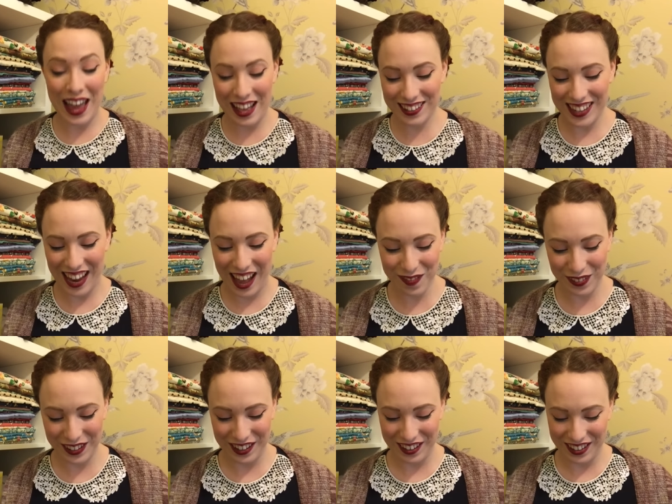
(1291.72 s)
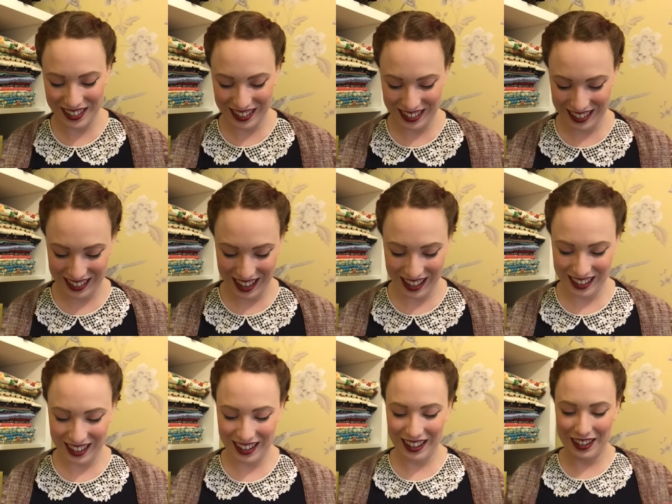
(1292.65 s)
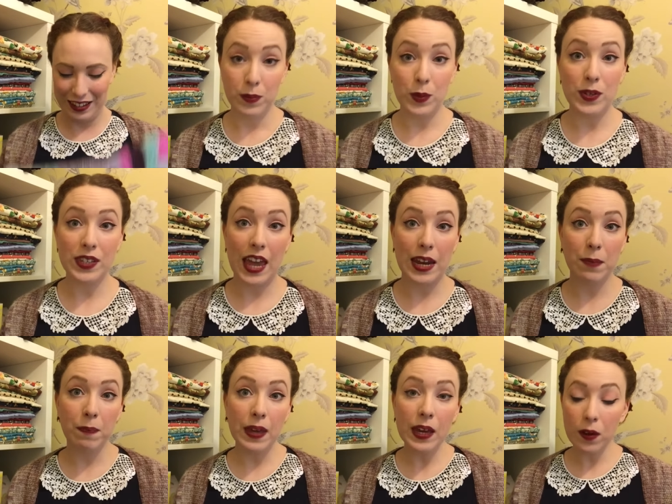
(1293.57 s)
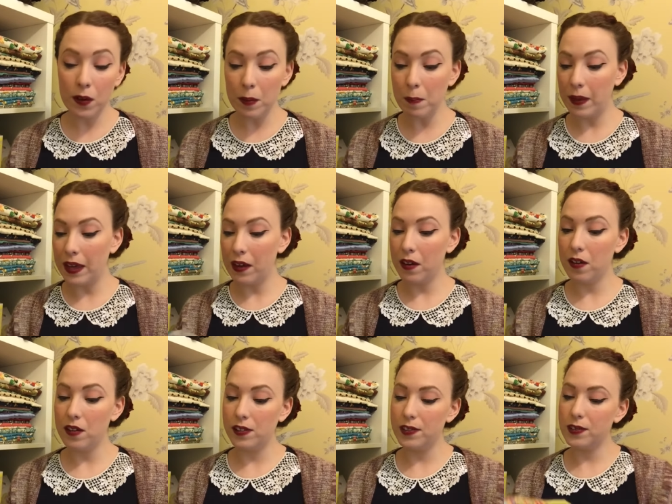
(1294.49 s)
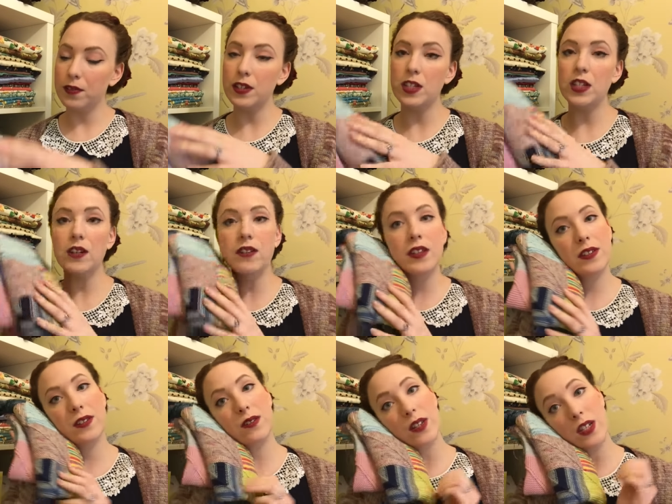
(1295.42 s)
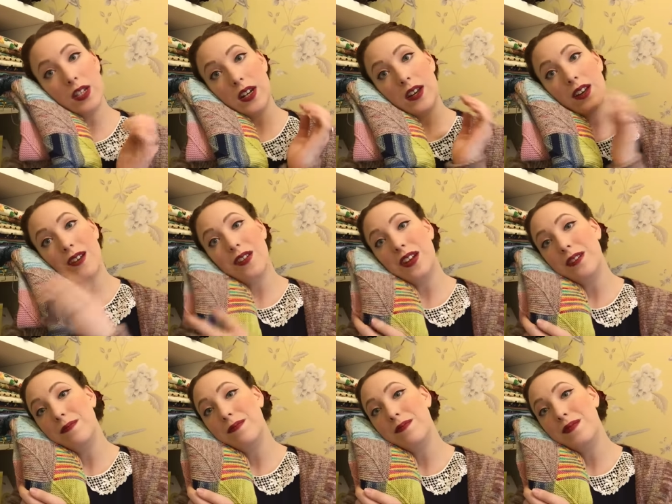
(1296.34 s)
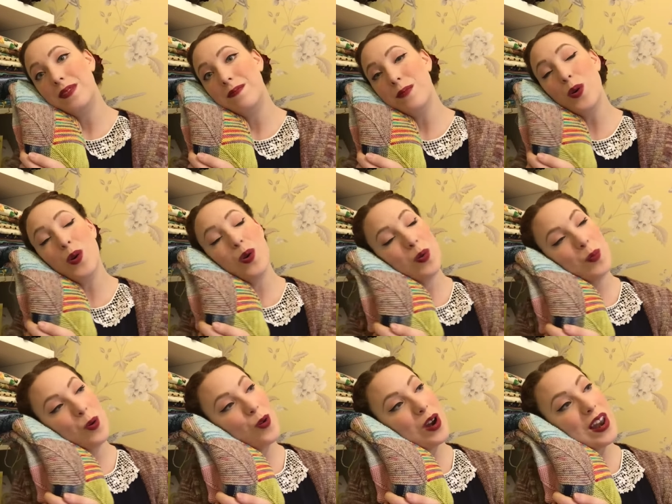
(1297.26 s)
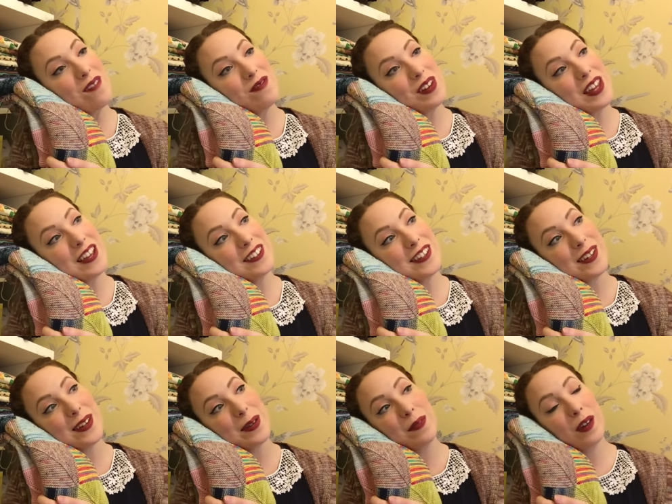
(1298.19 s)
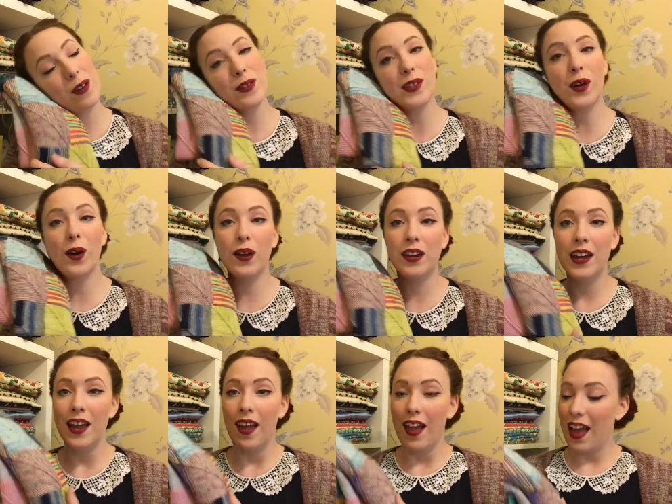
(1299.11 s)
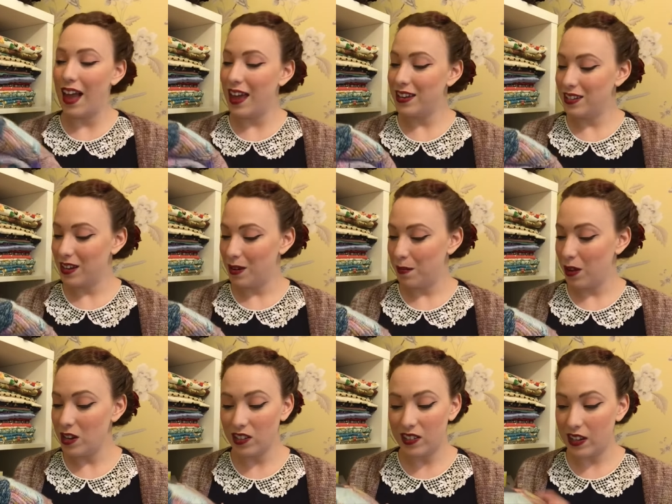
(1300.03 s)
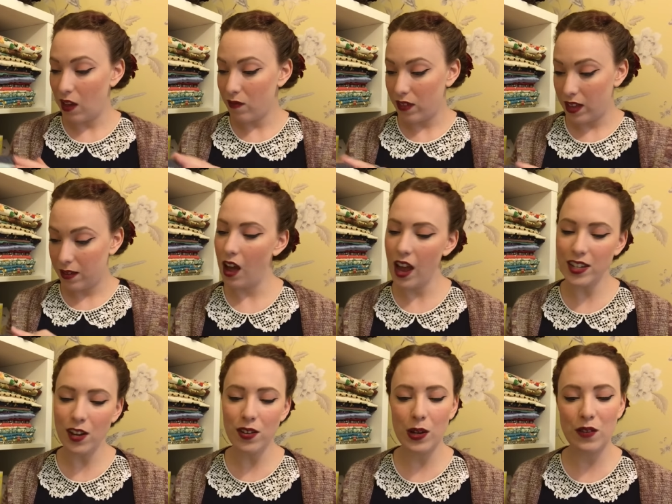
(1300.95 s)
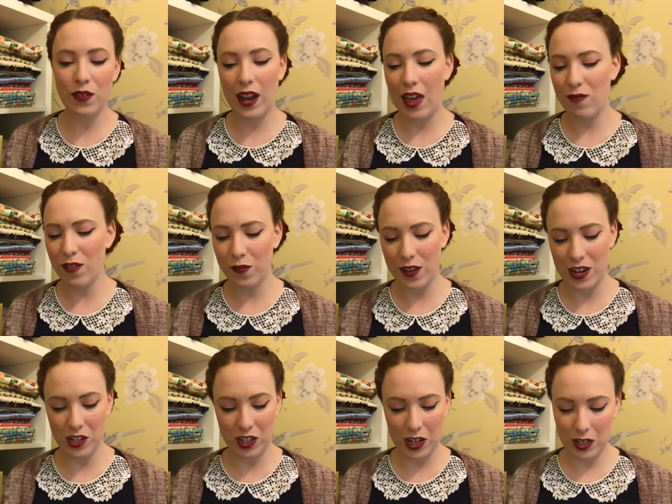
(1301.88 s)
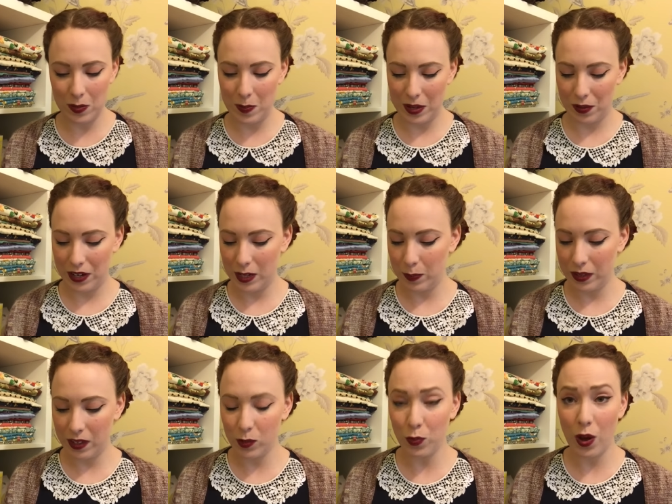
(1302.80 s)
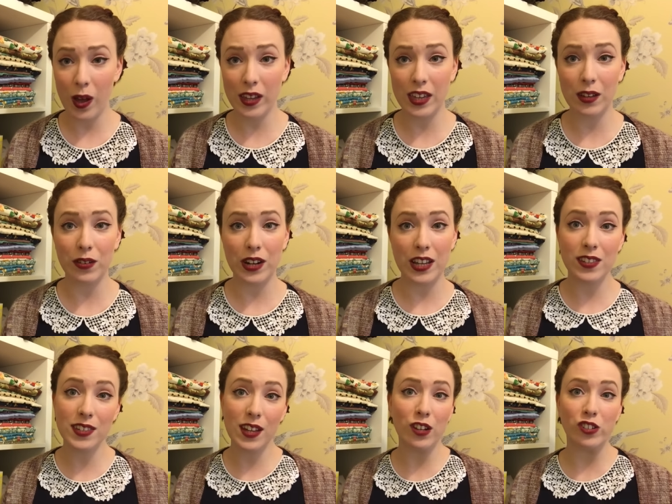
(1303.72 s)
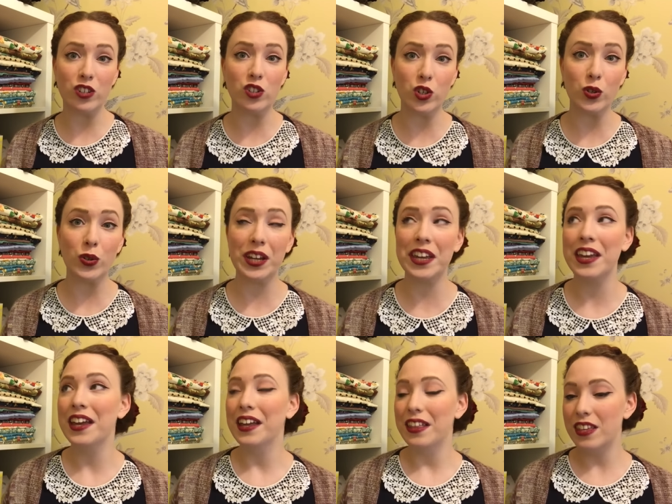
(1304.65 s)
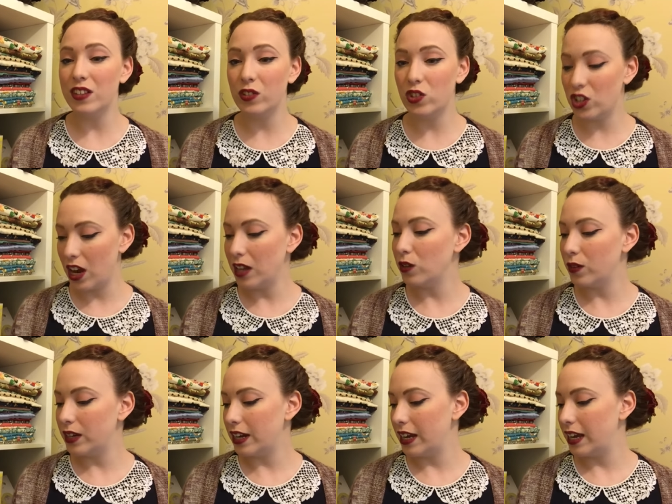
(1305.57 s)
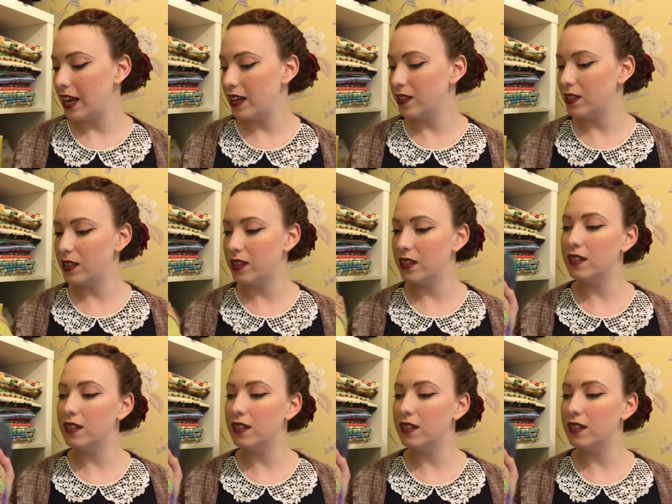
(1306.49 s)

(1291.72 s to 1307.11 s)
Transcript: unless I have a cardigan in that colour. So it's getting bigger and bigger and squishier and squishier and more and more lovely as time goes on and um, I just love it. I don't know if I'll ever finish it to be honest because working on it is such a joy. This genuinely is